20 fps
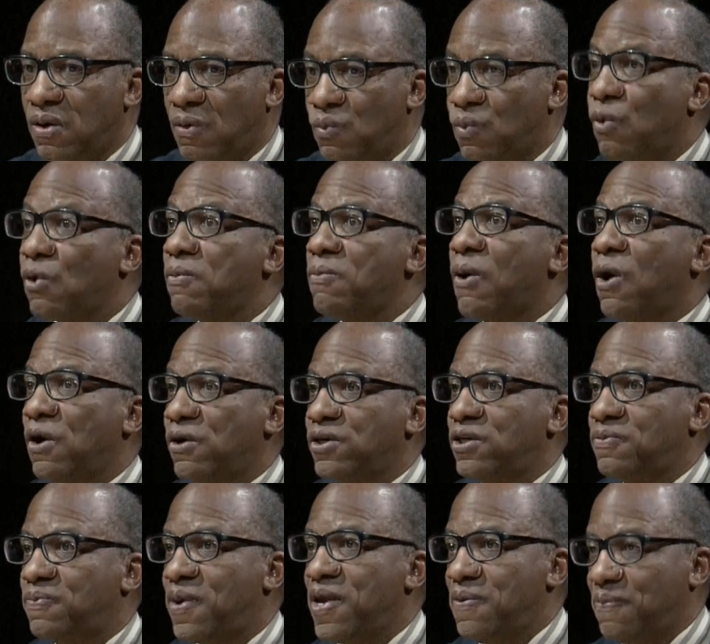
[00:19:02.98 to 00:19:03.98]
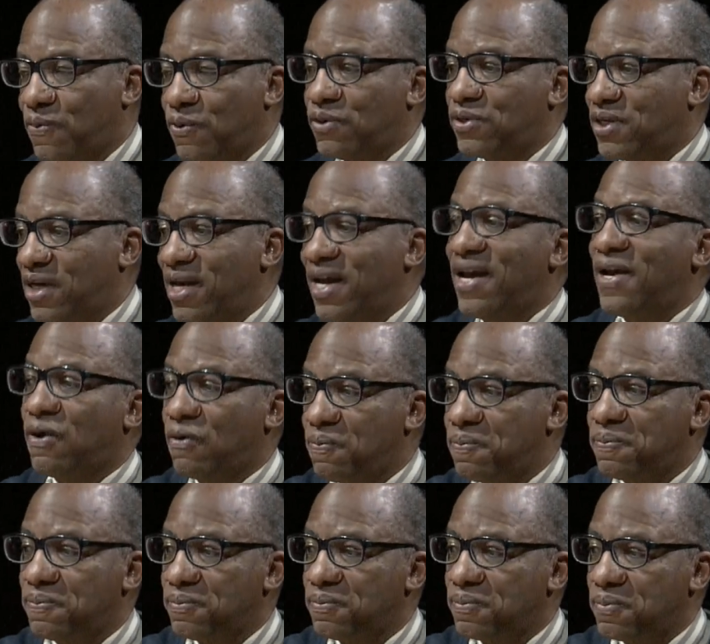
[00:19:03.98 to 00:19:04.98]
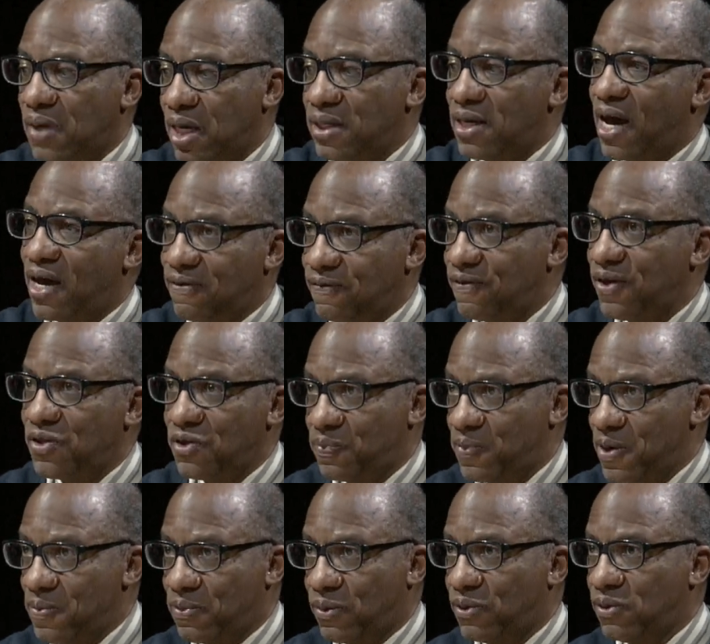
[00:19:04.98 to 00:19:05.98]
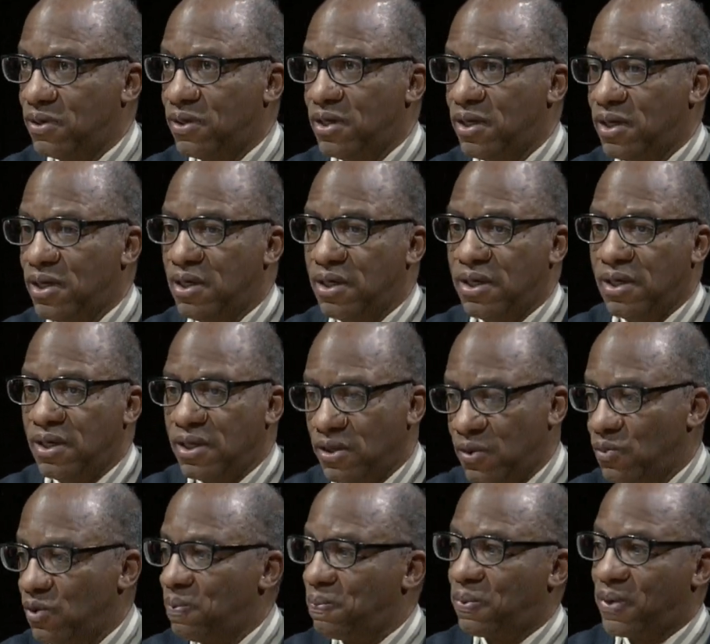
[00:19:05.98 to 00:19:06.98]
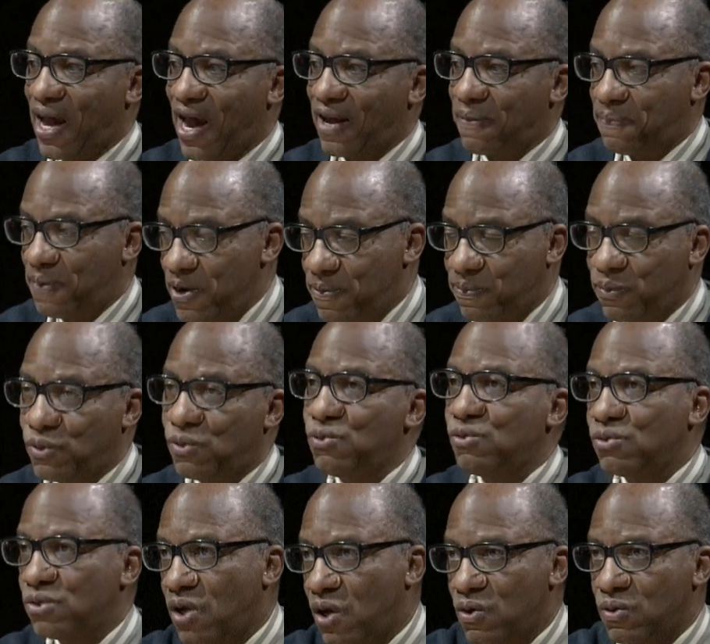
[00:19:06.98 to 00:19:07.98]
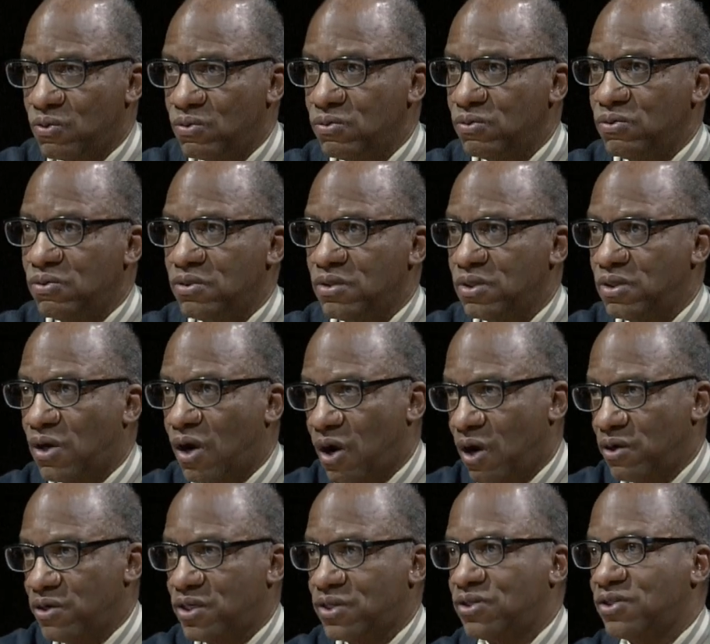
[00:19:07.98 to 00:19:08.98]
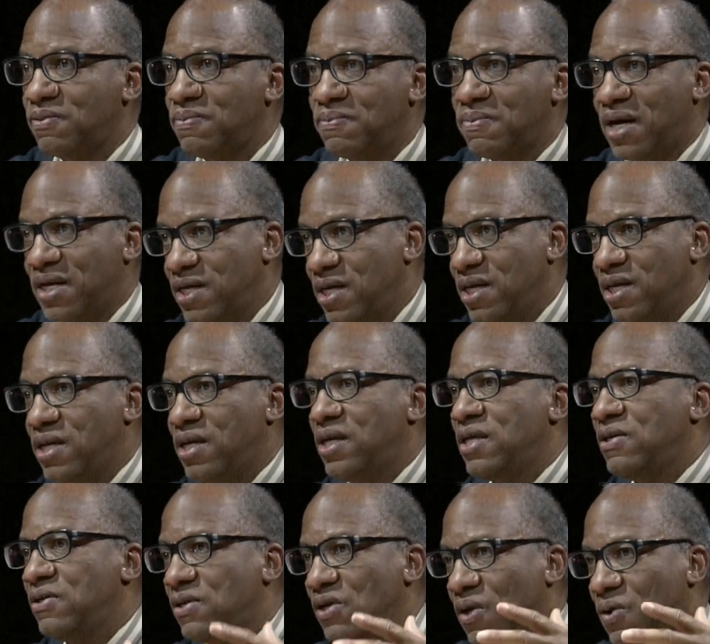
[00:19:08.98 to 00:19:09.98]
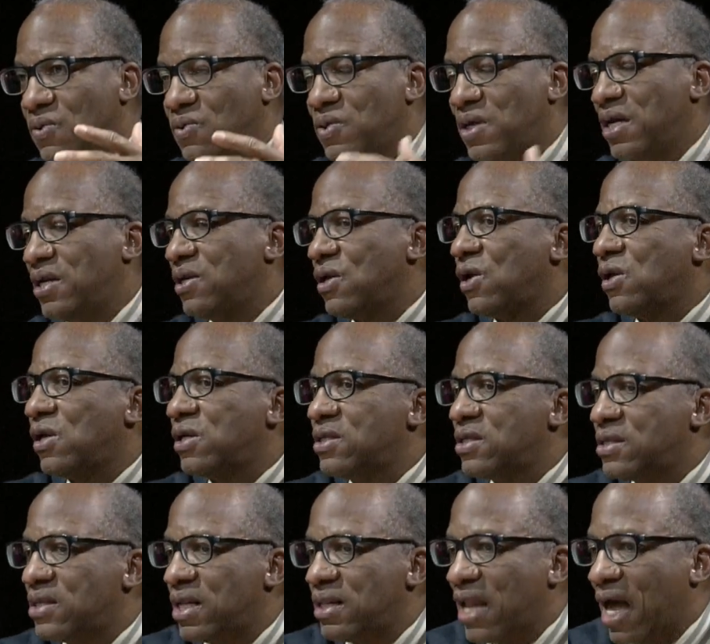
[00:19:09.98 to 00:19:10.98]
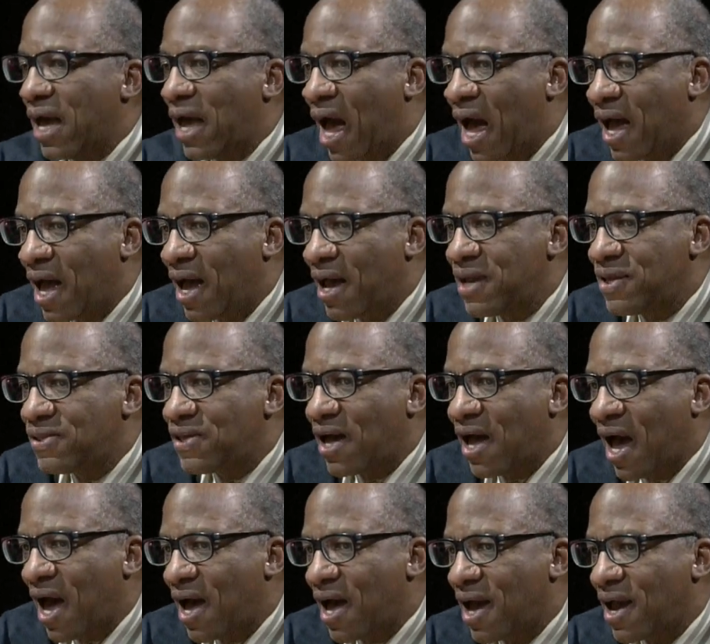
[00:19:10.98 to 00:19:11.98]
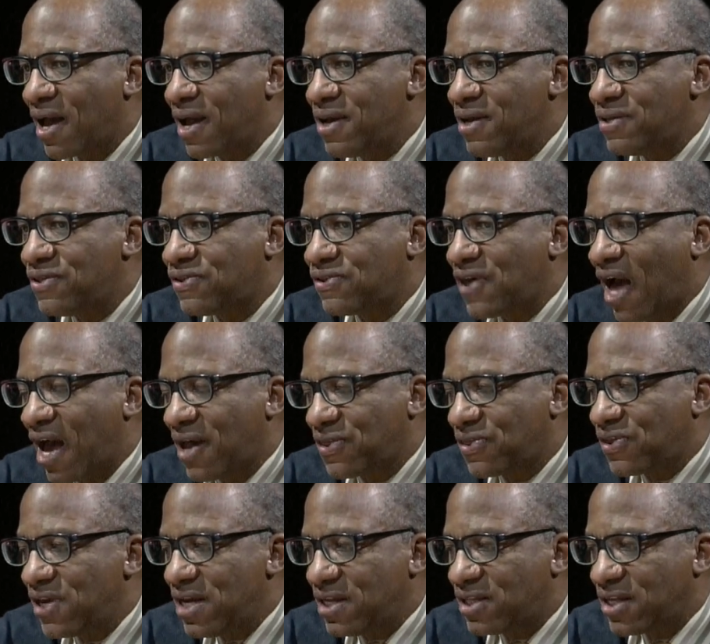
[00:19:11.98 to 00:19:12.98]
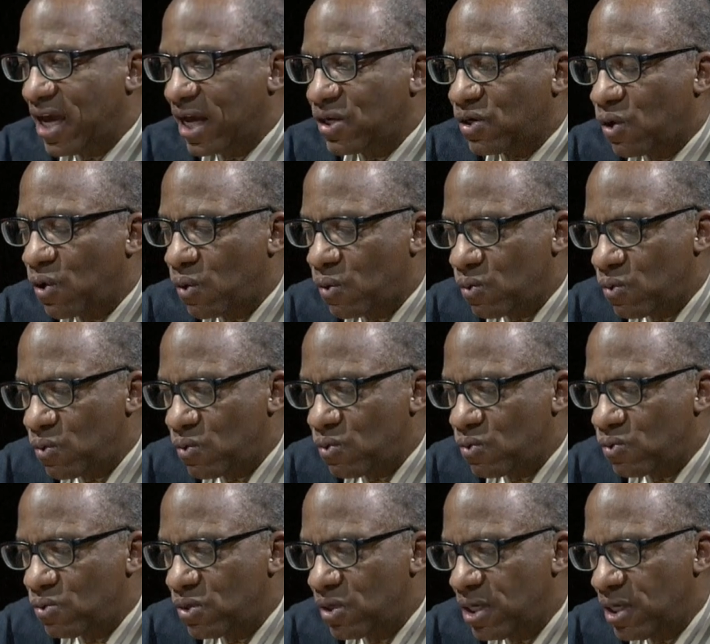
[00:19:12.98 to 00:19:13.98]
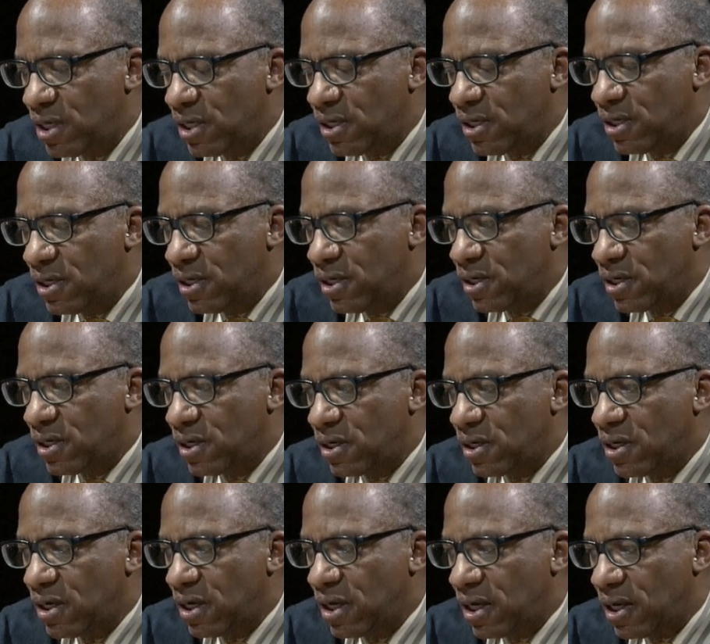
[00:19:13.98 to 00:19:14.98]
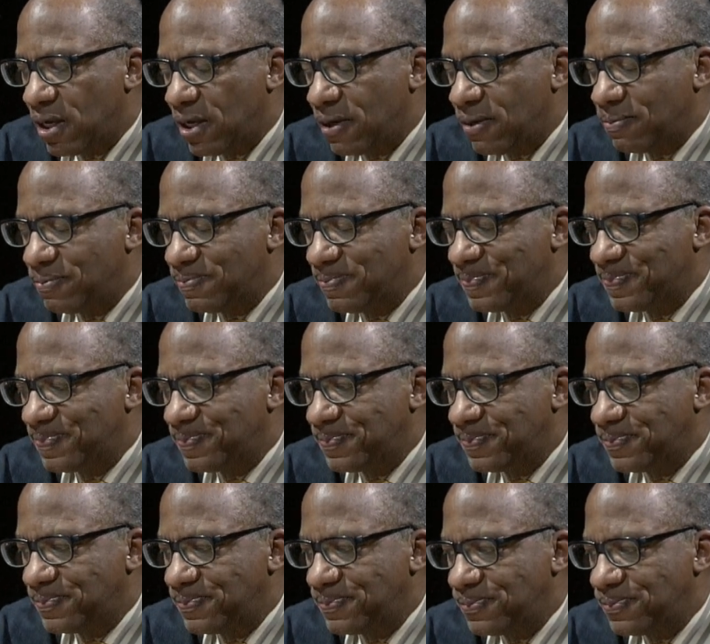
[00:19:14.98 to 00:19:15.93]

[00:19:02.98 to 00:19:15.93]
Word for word: warm-hearted people to help a lot of other people. There were black people who loaned artists money, you know, and I, I, I think that whole um,